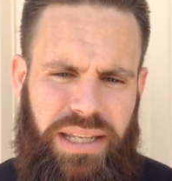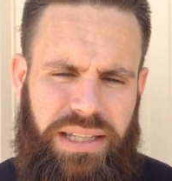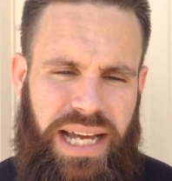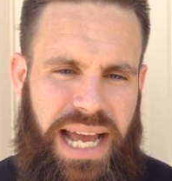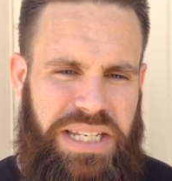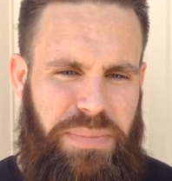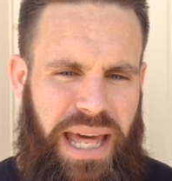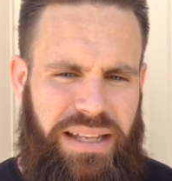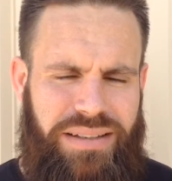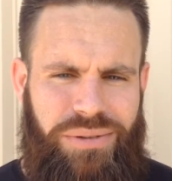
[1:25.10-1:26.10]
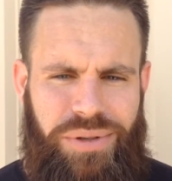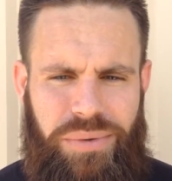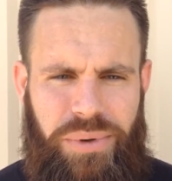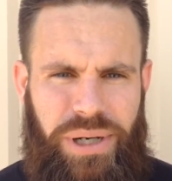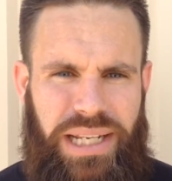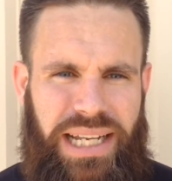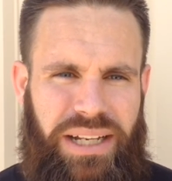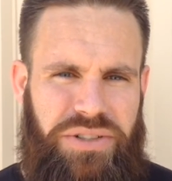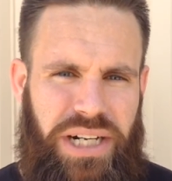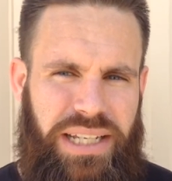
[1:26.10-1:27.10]
the ice baths, going to the working
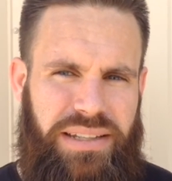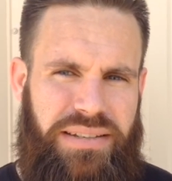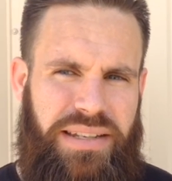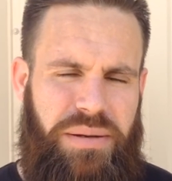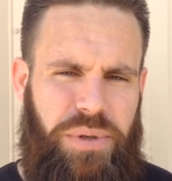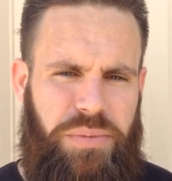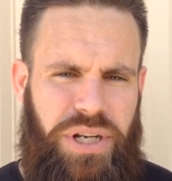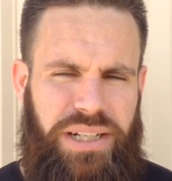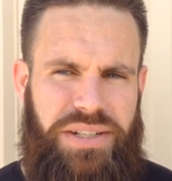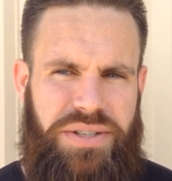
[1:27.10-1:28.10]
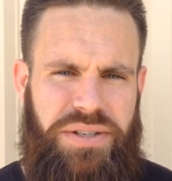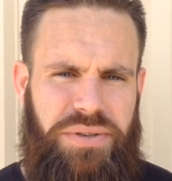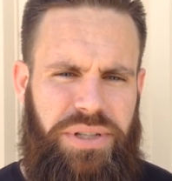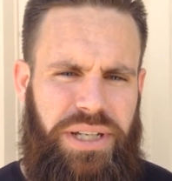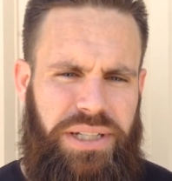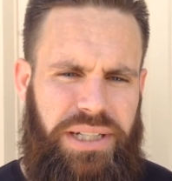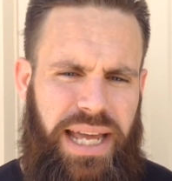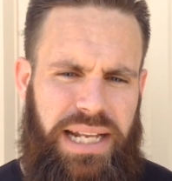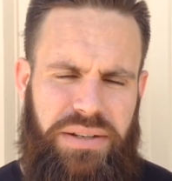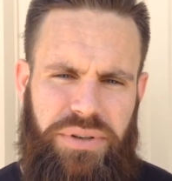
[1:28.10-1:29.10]
out, trying to get in the steam room, trying to just do the
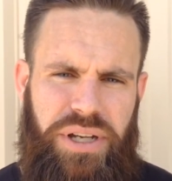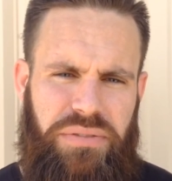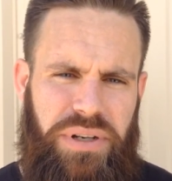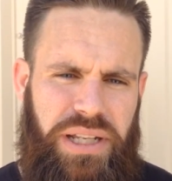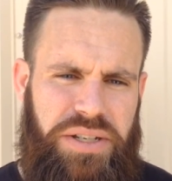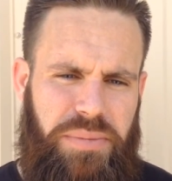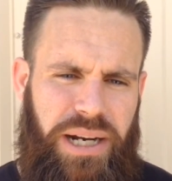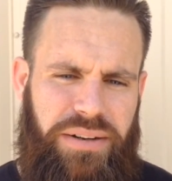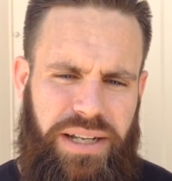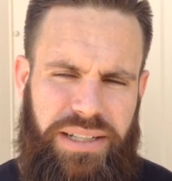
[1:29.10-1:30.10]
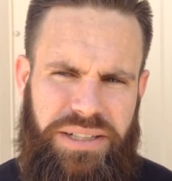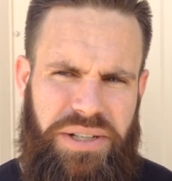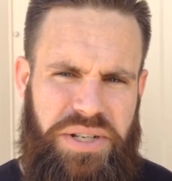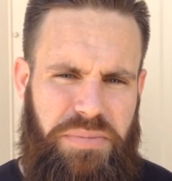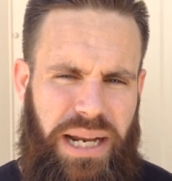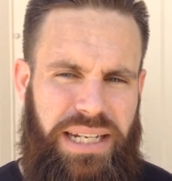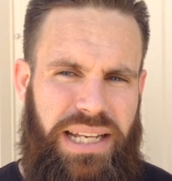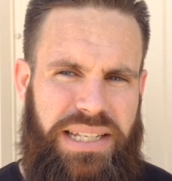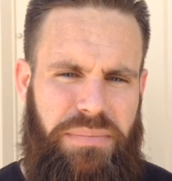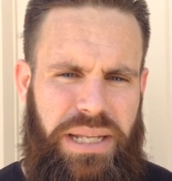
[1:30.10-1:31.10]
active recovery to get your body right, because your body
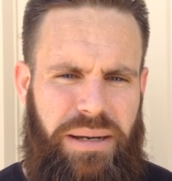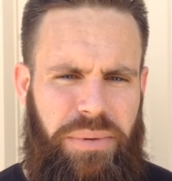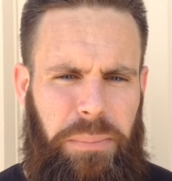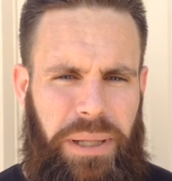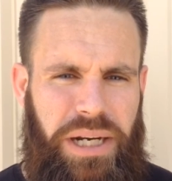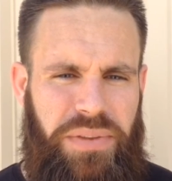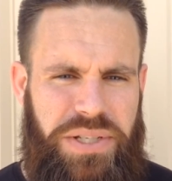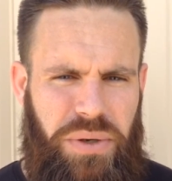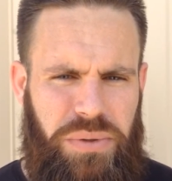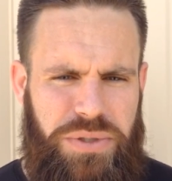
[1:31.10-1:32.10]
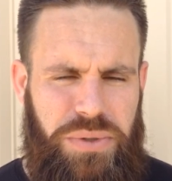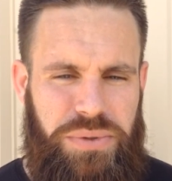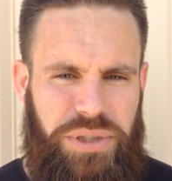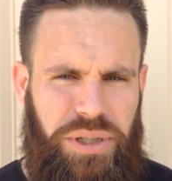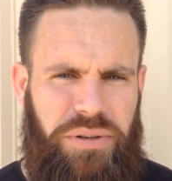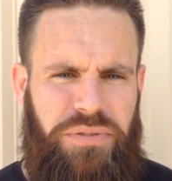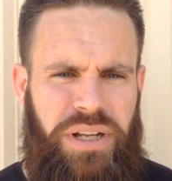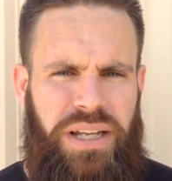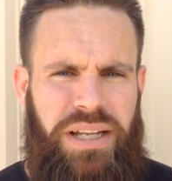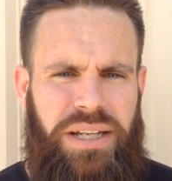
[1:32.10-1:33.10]
does get beat up. We're playing on this old school turf
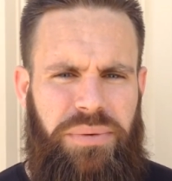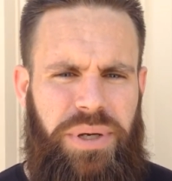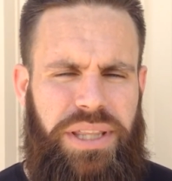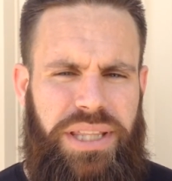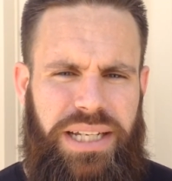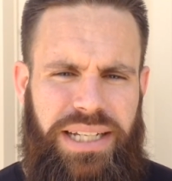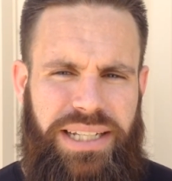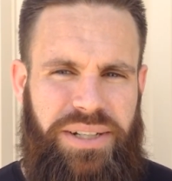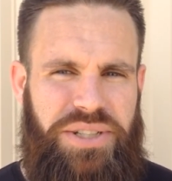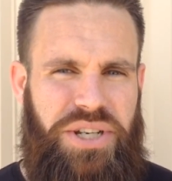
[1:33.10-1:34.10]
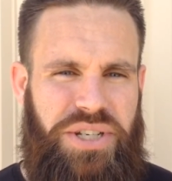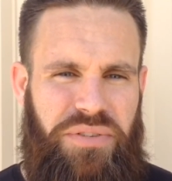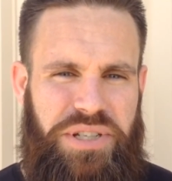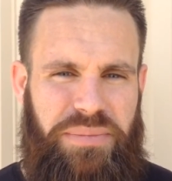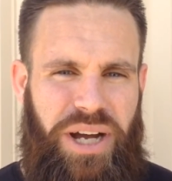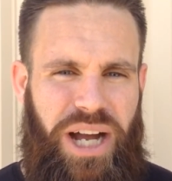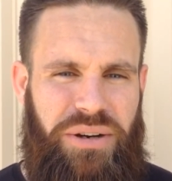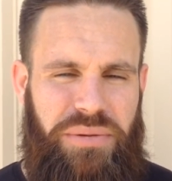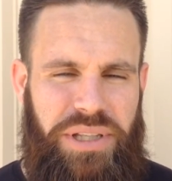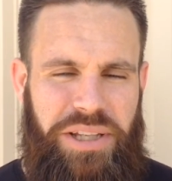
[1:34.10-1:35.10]
with, it's just over some
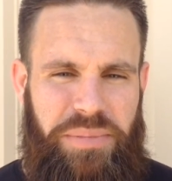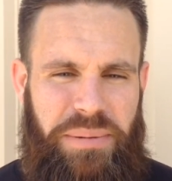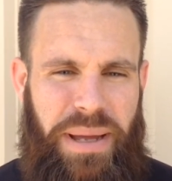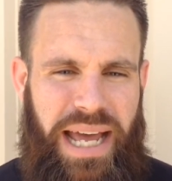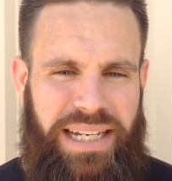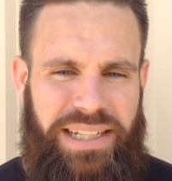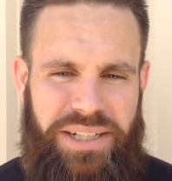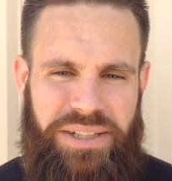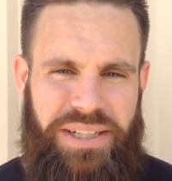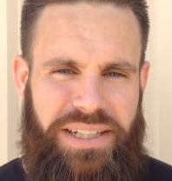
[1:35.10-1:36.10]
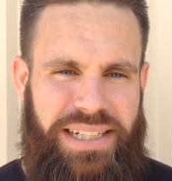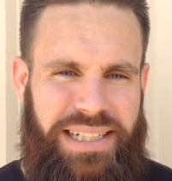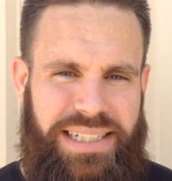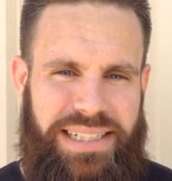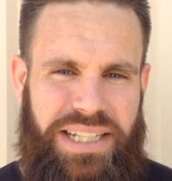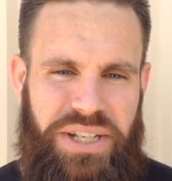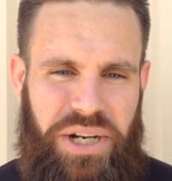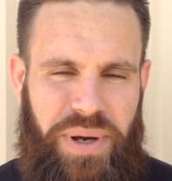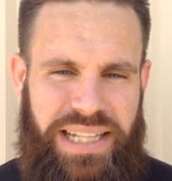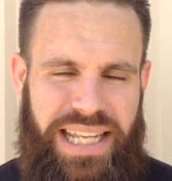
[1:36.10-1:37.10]
concrete with a little bit of padding, they took
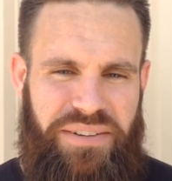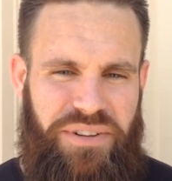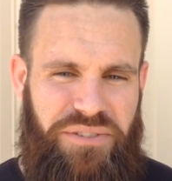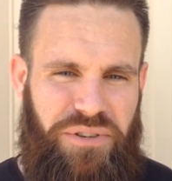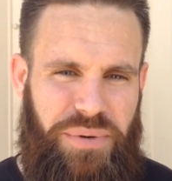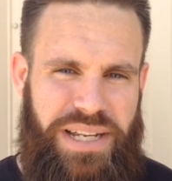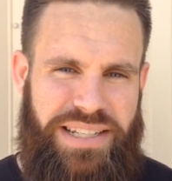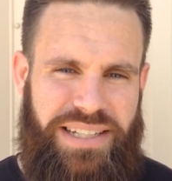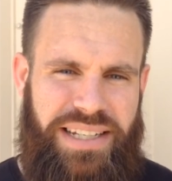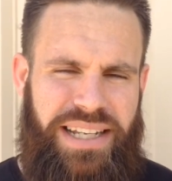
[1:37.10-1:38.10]
it away in the NFL for a reason.